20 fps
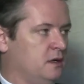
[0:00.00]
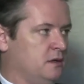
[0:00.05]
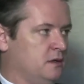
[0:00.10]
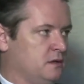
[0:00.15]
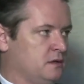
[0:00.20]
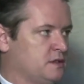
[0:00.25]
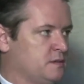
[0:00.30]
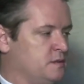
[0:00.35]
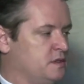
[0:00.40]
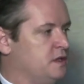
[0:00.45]

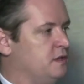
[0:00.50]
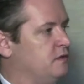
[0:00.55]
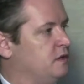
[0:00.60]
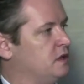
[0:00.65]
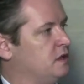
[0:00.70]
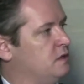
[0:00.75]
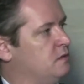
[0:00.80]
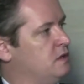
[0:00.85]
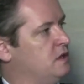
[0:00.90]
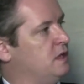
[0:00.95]
not
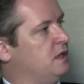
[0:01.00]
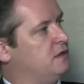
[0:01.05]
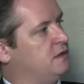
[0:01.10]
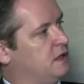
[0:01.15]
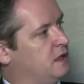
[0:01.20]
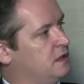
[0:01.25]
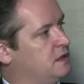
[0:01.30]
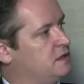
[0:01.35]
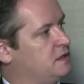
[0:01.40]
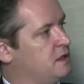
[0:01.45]
specifically with the
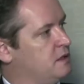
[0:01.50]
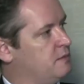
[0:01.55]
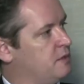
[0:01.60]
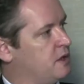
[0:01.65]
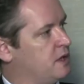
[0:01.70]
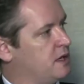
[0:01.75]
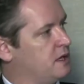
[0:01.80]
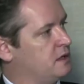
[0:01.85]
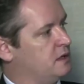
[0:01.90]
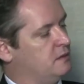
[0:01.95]
IntelliSeed
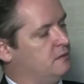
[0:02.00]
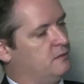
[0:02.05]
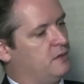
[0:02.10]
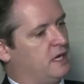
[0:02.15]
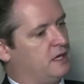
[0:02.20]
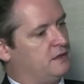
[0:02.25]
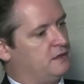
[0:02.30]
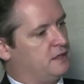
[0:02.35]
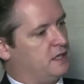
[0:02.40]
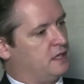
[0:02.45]
product,
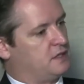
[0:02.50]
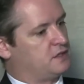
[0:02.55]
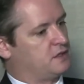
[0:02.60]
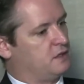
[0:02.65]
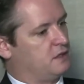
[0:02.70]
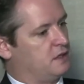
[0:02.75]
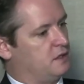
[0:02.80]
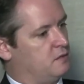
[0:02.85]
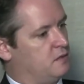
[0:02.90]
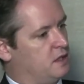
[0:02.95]
but
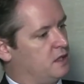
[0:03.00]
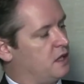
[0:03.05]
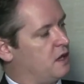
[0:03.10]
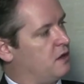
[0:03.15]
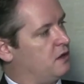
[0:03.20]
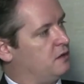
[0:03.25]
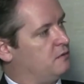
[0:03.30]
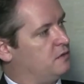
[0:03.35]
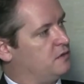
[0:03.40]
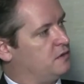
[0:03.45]
certainly with the
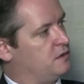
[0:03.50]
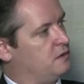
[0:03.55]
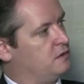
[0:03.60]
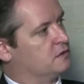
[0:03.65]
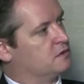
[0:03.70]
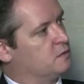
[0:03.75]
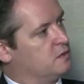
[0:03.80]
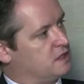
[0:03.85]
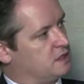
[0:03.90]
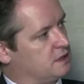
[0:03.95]
coating
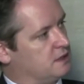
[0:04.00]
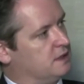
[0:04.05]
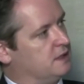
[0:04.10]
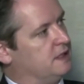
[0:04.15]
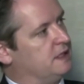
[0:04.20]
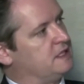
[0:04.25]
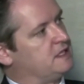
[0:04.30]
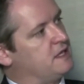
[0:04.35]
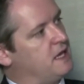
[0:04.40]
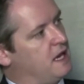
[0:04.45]
materials, which
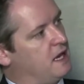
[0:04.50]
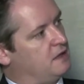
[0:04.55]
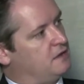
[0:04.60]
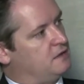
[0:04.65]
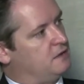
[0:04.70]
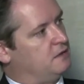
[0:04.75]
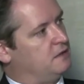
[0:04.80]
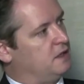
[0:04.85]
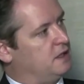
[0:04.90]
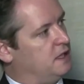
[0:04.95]
leads now
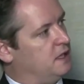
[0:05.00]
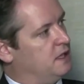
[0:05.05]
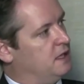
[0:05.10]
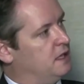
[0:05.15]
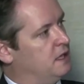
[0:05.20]
to the